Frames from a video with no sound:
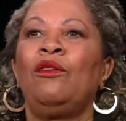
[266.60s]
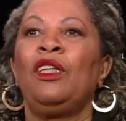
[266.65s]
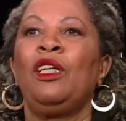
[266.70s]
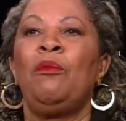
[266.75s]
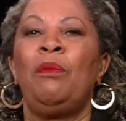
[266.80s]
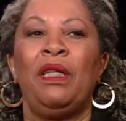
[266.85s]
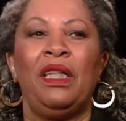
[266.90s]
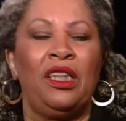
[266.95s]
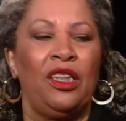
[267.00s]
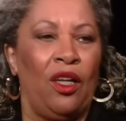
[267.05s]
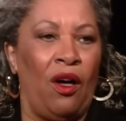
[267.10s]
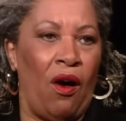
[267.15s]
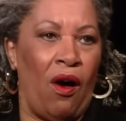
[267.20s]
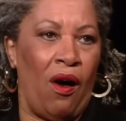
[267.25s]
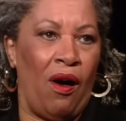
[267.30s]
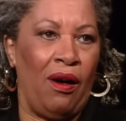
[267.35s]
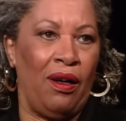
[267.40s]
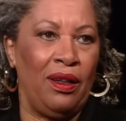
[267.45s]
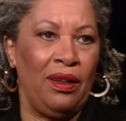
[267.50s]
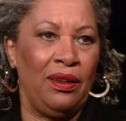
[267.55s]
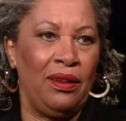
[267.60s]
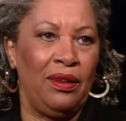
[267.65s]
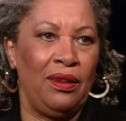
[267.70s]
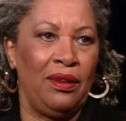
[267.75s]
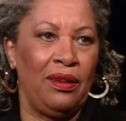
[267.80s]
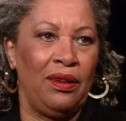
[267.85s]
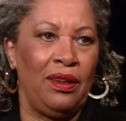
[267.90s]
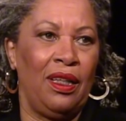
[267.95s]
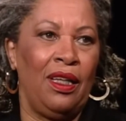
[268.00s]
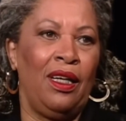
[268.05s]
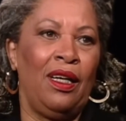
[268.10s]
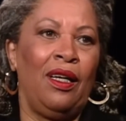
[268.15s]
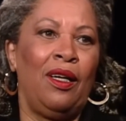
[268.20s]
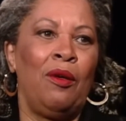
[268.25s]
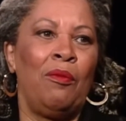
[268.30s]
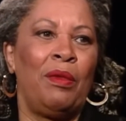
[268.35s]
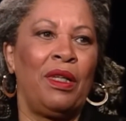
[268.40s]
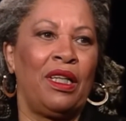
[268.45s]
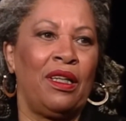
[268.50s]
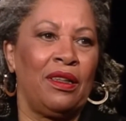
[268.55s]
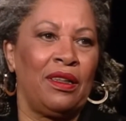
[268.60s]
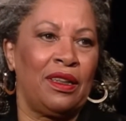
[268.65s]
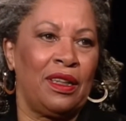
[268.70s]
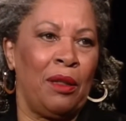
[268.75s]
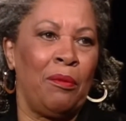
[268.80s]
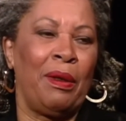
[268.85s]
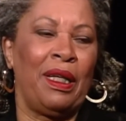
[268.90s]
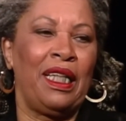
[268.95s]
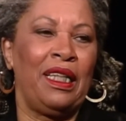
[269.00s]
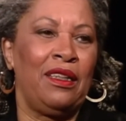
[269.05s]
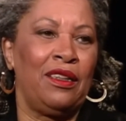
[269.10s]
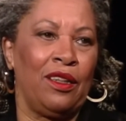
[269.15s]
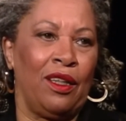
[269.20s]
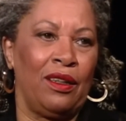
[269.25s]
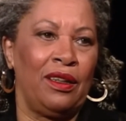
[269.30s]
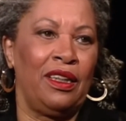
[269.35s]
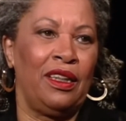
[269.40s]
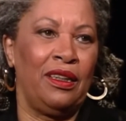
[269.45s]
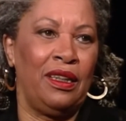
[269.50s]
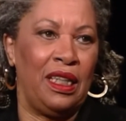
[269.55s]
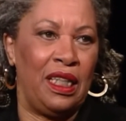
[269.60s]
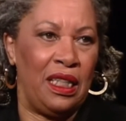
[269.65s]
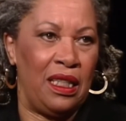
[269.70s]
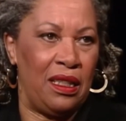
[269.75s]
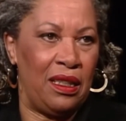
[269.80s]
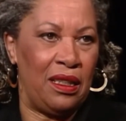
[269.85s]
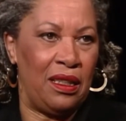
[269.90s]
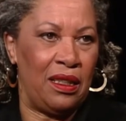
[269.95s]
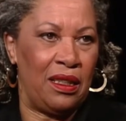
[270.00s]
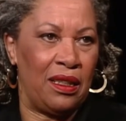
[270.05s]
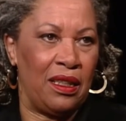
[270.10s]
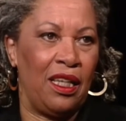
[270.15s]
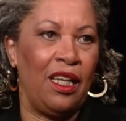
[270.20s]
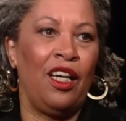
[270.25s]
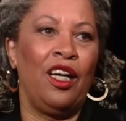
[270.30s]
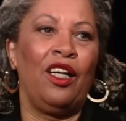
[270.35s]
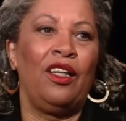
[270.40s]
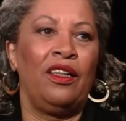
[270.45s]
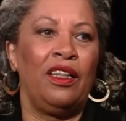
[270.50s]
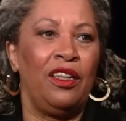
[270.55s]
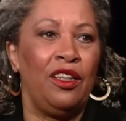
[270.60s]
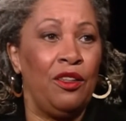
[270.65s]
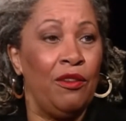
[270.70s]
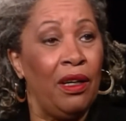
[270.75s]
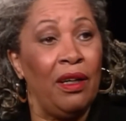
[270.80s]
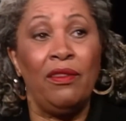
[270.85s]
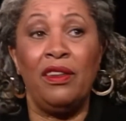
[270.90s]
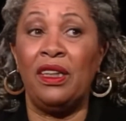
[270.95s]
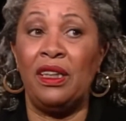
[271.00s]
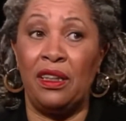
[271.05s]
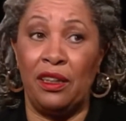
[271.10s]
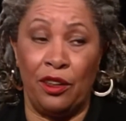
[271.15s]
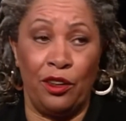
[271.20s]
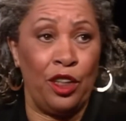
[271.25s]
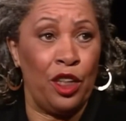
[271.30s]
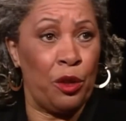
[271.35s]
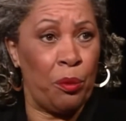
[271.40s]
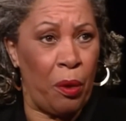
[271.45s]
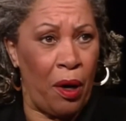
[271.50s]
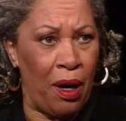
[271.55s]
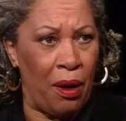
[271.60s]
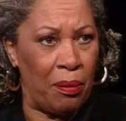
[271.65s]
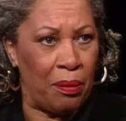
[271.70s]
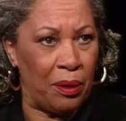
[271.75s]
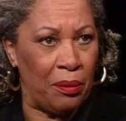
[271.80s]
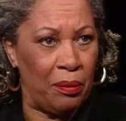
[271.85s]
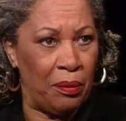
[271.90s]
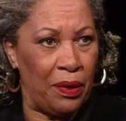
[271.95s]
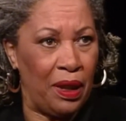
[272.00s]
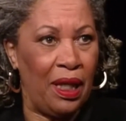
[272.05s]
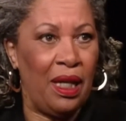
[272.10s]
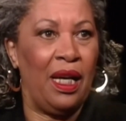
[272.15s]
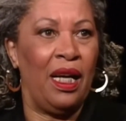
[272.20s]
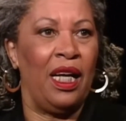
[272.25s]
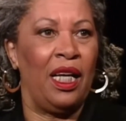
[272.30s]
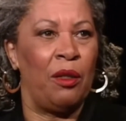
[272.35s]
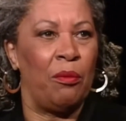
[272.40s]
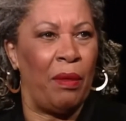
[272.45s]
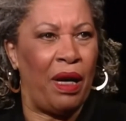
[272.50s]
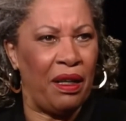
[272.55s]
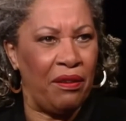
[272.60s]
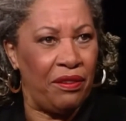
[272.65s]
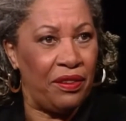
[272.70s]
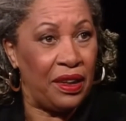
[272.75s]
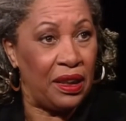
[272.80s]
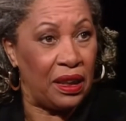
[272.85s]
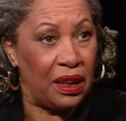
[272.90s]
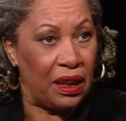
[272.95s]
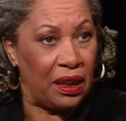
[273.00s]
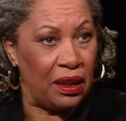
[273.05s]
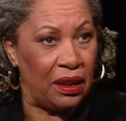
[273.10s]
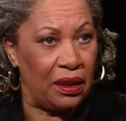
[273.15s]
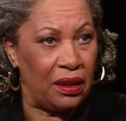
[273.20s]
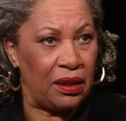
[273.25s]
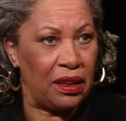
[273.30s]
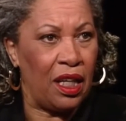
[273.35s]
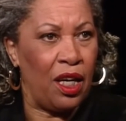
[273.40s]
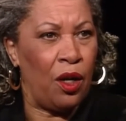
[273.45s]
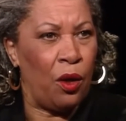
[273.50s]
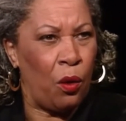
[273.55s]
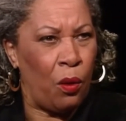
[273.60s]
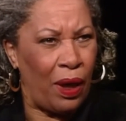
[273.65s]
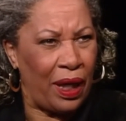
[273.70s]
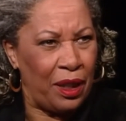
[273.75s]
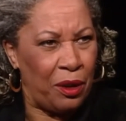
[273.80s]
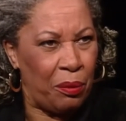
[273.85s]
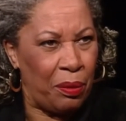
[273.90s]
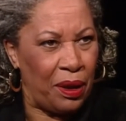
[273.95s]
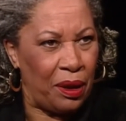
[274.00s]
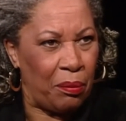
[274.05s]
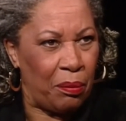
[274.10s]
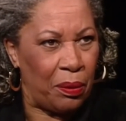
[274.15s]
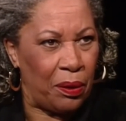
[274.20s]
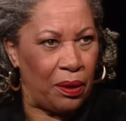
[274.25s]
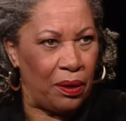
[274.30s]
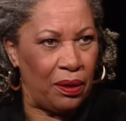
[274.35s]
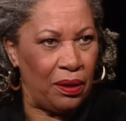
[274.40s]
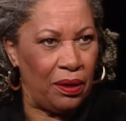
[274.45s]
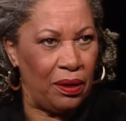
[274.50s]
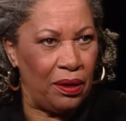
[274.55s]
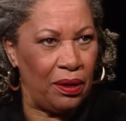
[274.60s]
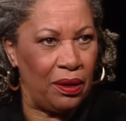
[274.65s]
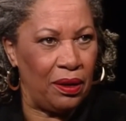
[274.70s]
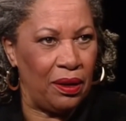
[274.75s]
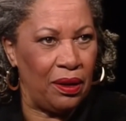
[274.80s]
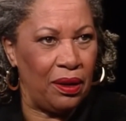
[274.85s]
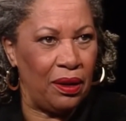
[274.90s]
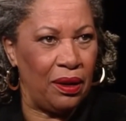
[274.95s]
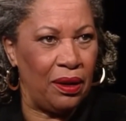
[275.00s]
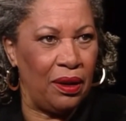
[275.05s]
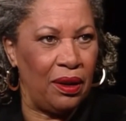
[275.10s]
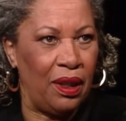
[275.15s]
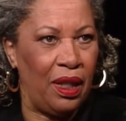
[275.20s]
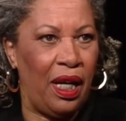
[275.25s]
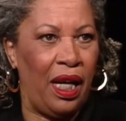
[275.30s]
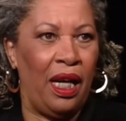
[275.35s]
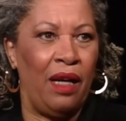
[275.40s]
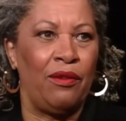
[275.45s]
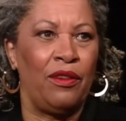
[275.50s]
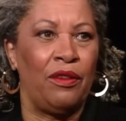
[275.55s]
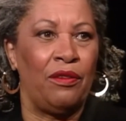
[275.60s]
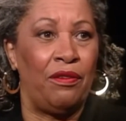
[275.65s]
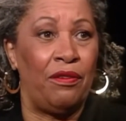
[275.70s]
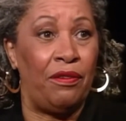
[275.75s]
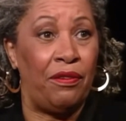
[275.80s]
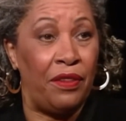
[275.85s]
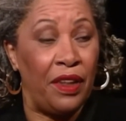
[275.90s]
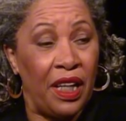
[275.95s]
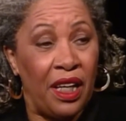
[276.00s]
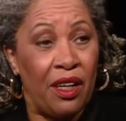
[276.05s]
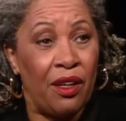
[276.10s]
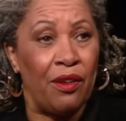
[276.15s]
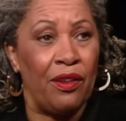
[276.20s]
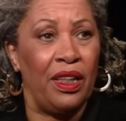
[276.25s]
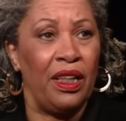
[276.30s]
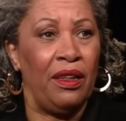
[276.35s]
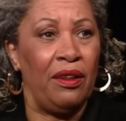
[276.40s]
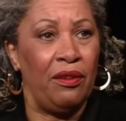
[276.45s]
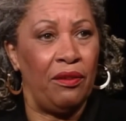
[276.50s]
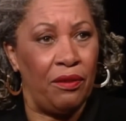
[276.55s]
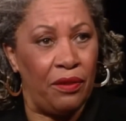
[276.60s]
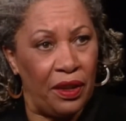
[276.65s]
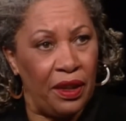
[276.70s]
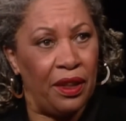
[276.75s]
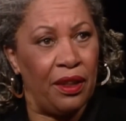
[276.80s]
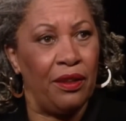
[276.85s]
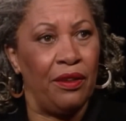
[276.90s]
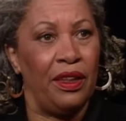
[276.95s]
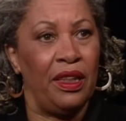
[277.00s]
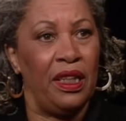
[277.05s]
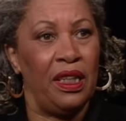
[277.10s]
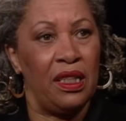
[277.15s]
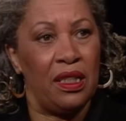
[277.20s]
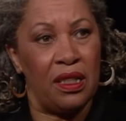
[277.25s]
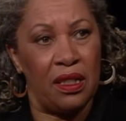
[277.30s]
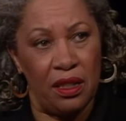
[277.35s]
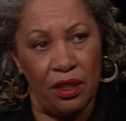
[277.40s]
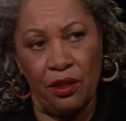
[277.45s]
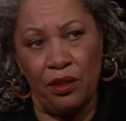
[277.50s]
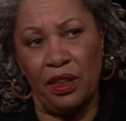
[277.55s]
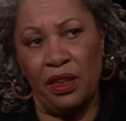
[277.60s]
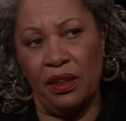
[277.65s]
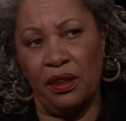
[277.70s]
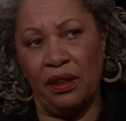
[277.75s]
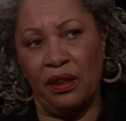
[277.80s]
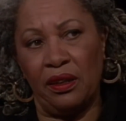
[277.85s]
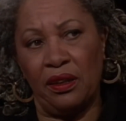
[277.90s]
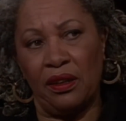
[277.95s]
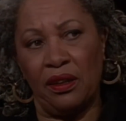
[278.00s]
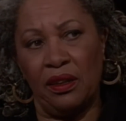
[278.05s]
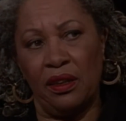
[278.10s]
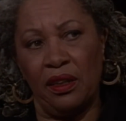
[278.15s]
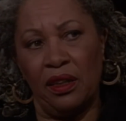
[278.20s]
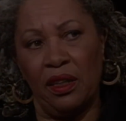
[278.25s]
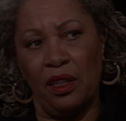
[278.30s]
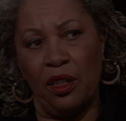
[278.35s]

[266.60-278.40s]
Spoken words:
only be tall because somebody's on their knees, then you have a serious problem. And my feeling is white people have a very, very serious